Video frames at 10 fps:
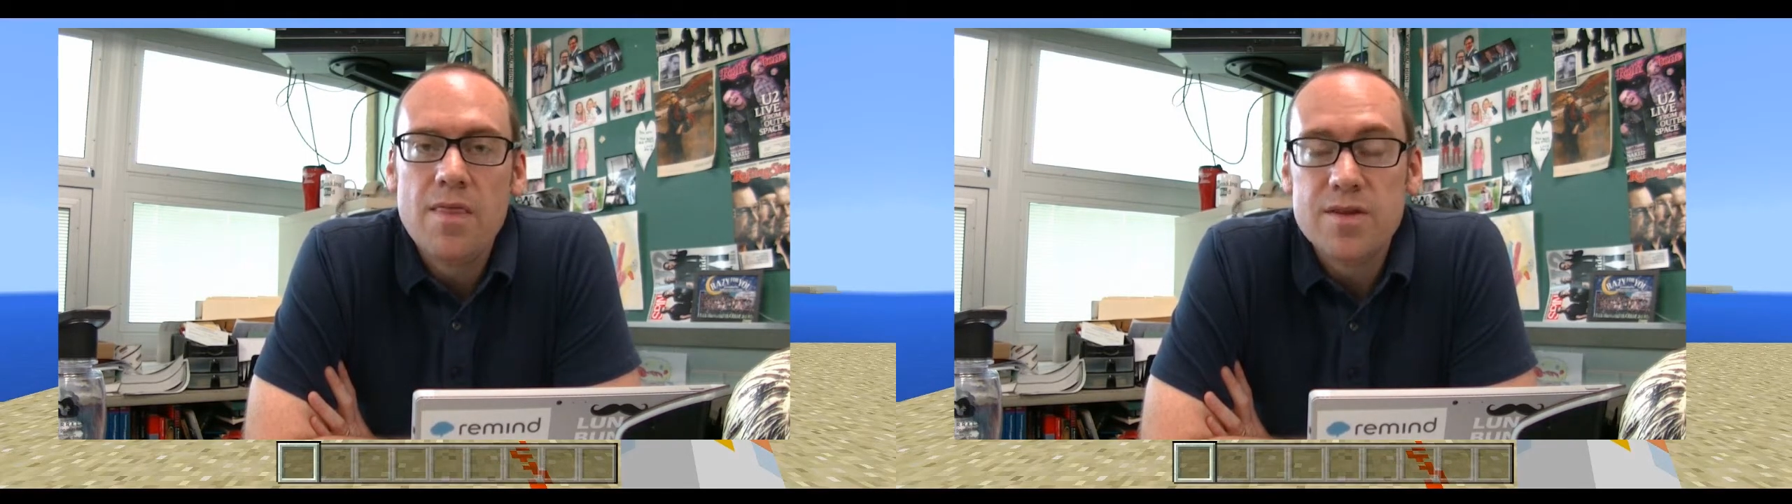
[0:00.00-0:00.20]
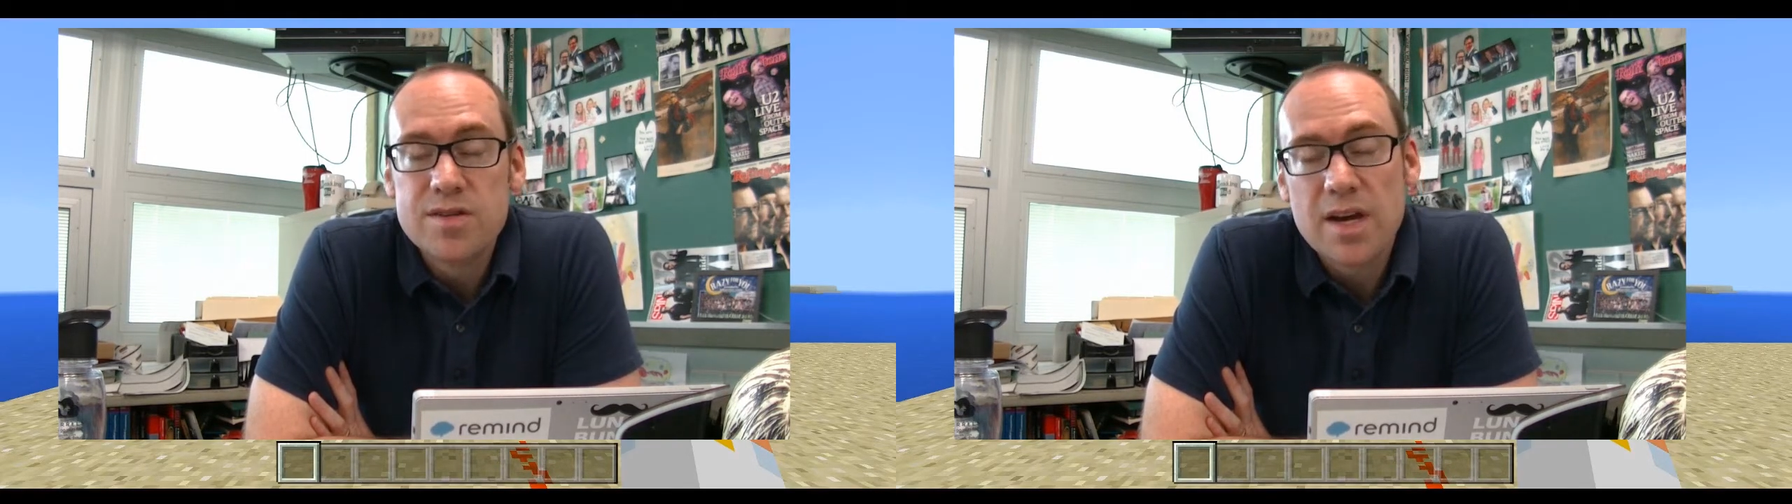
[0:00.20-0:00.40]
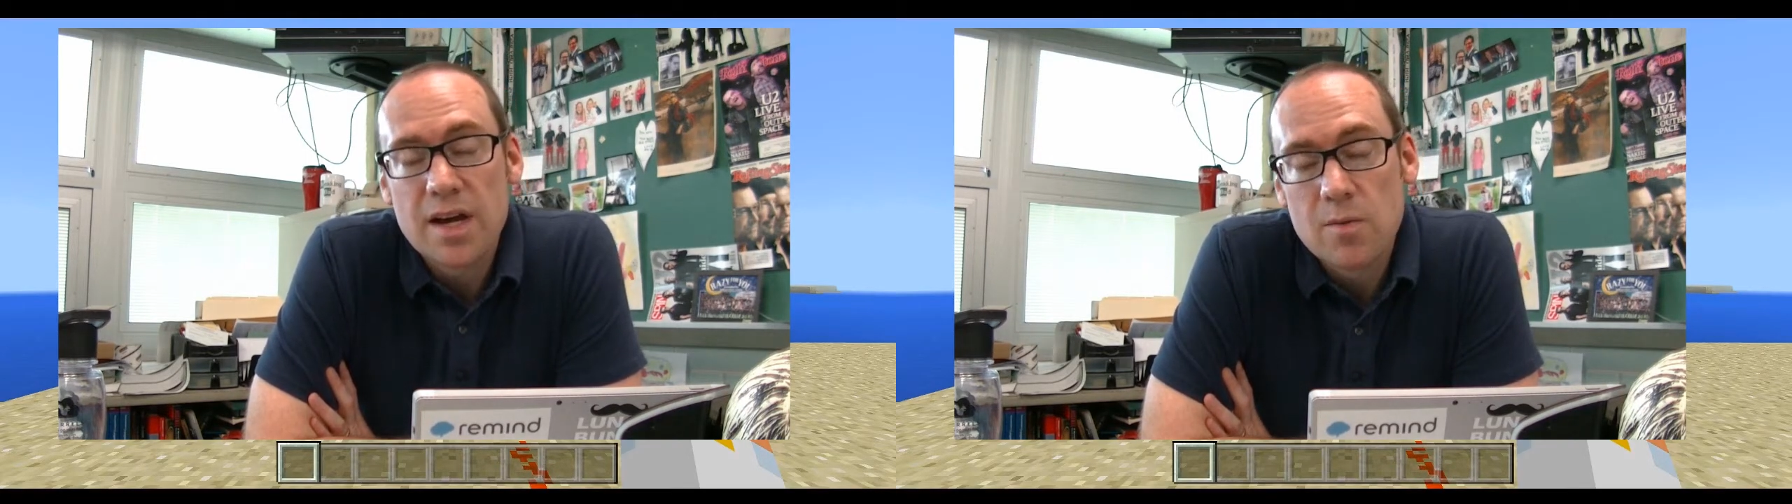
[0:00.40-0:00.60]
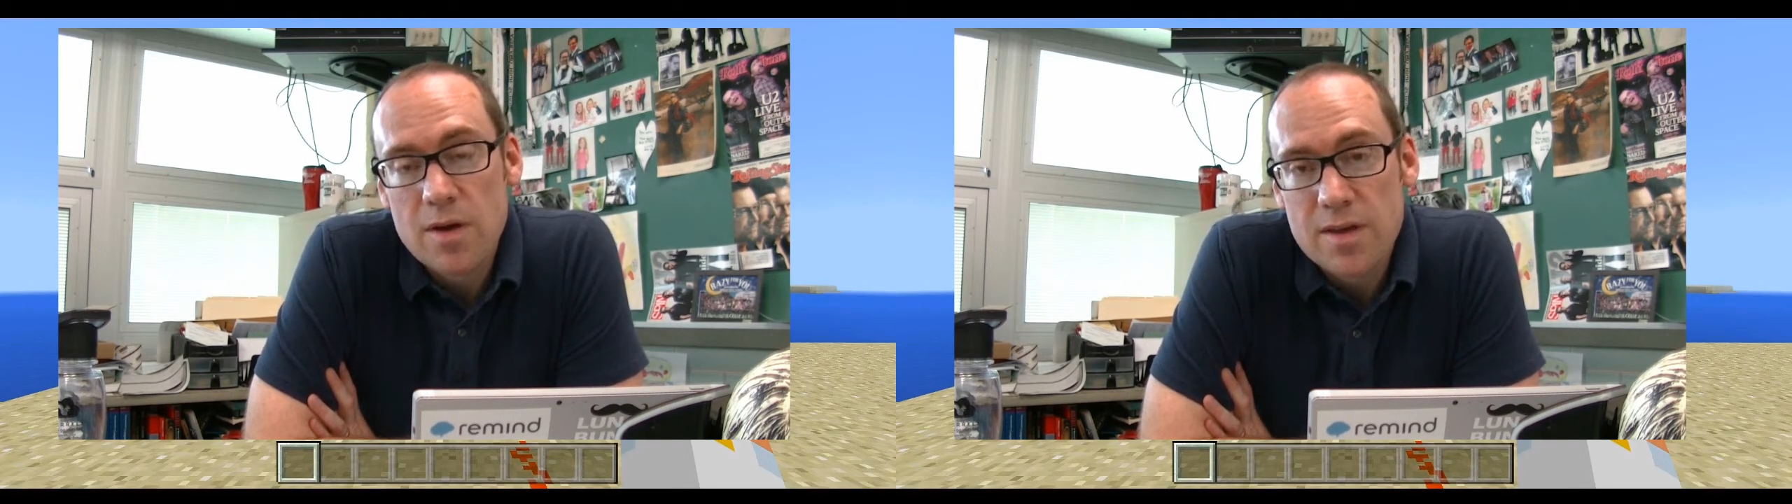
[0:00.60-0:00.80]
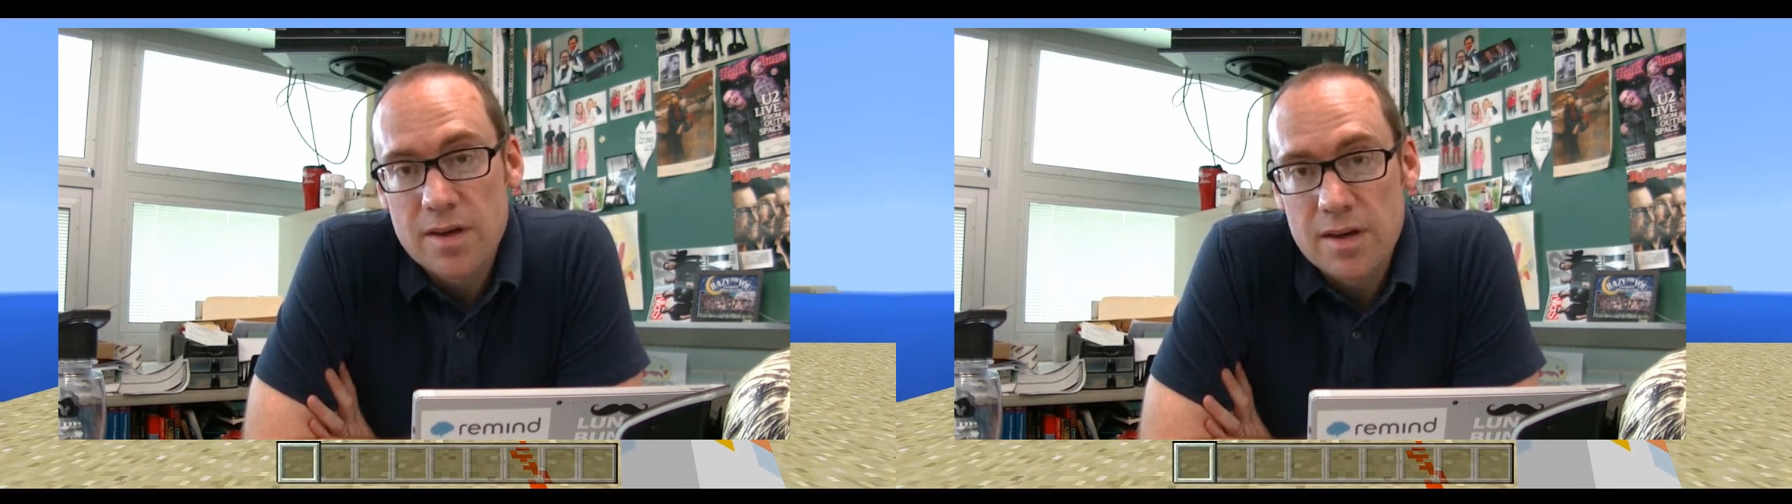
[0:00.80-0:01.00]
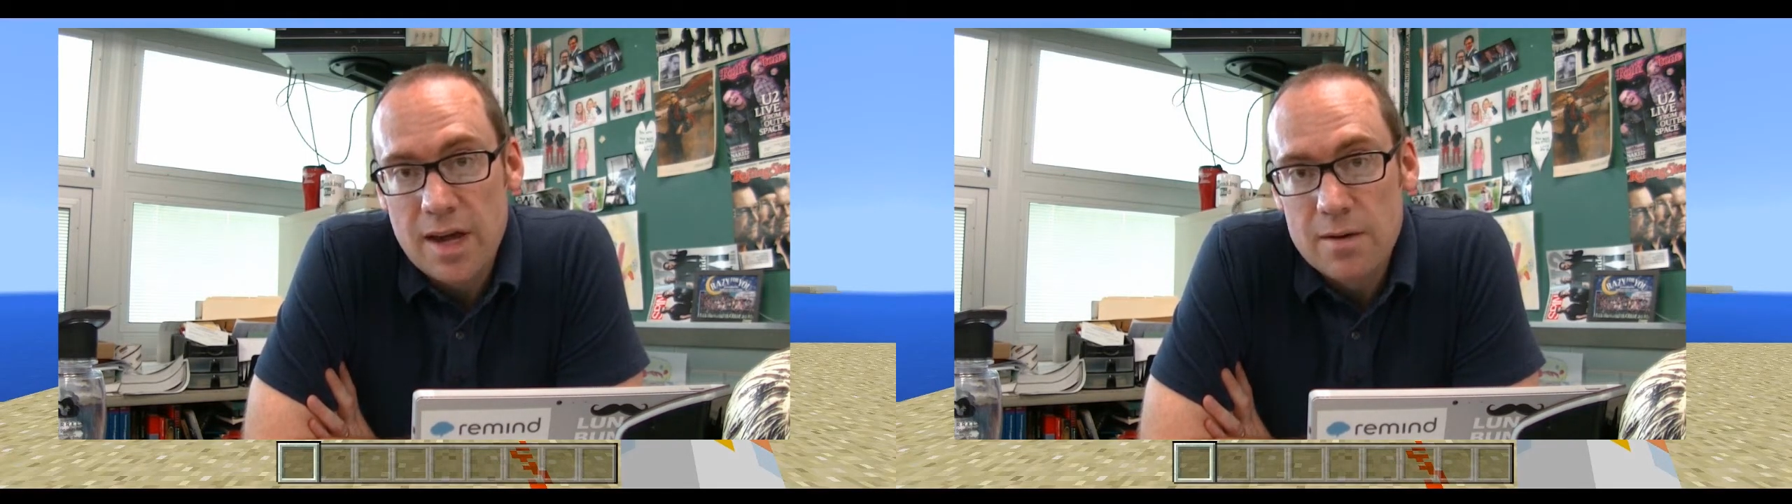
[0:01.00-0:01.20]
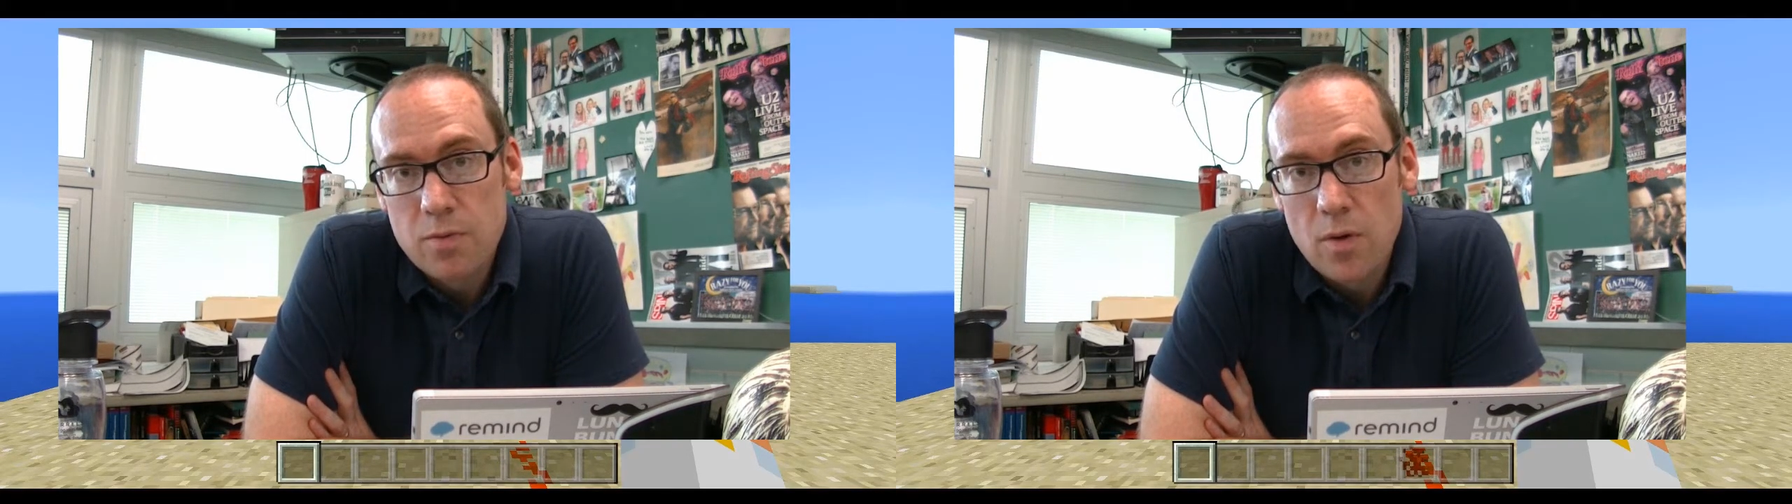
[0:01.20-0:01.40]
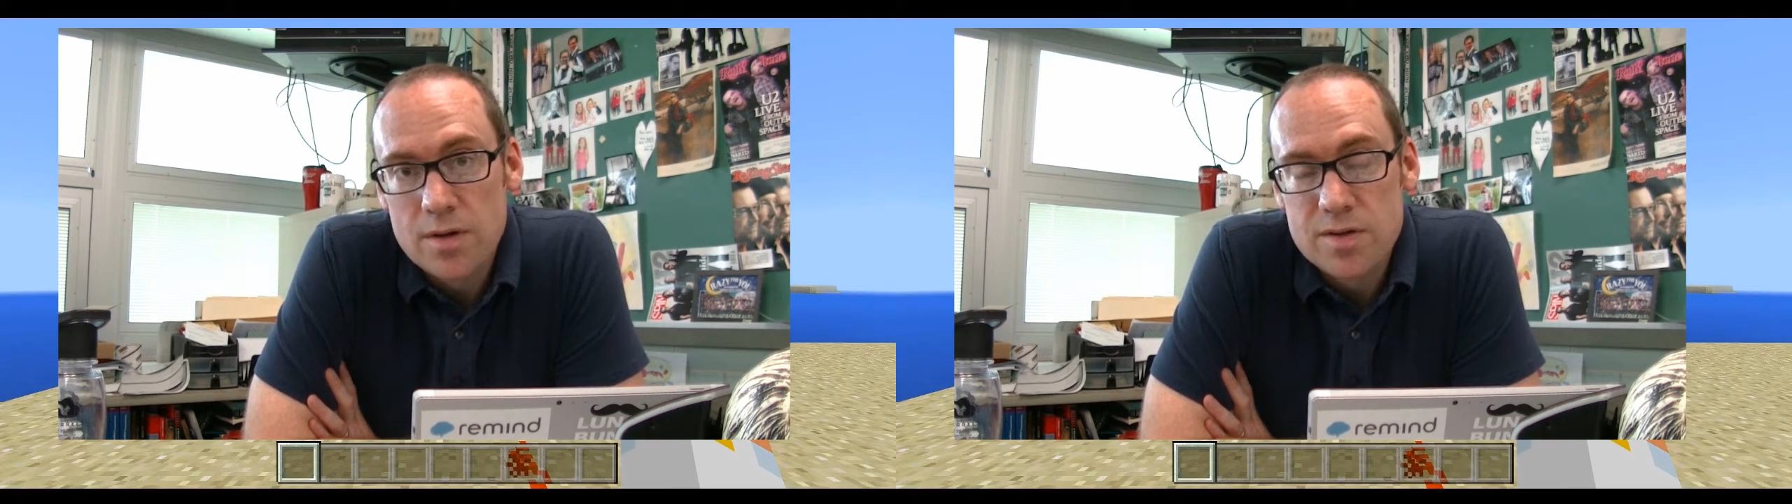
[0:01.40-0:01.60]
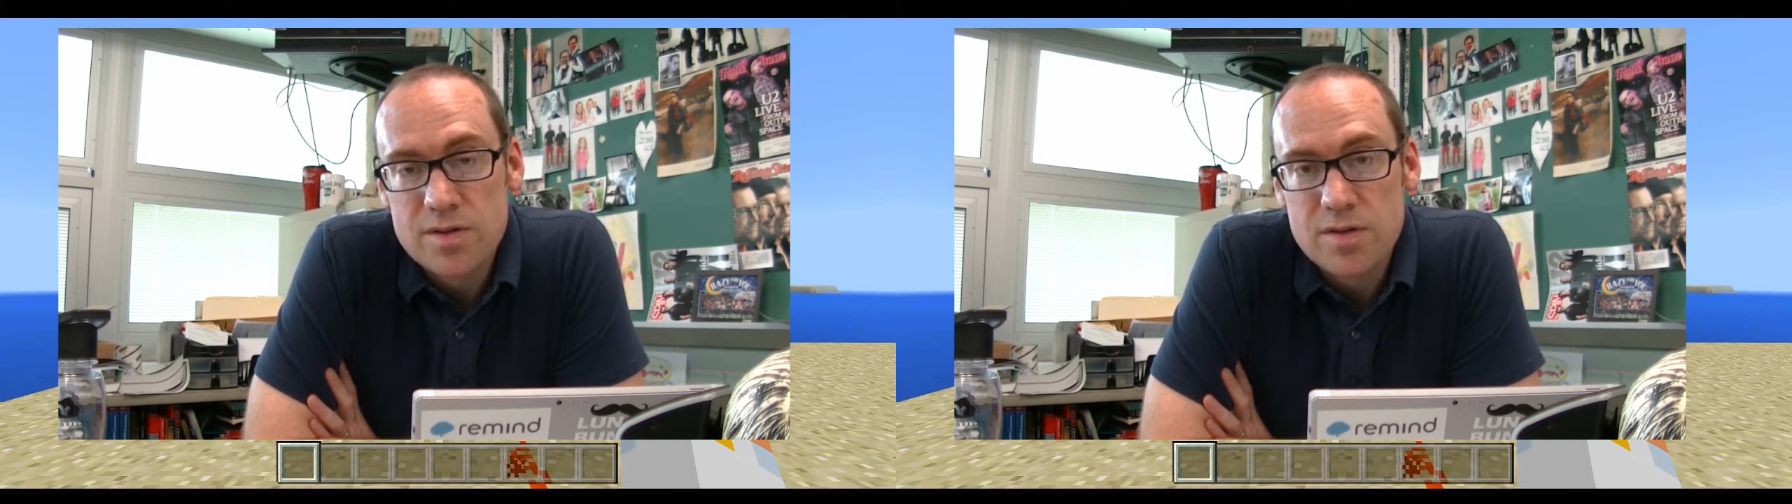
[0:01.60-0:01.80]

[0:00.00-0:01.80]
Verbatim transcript: The second way they could gain points is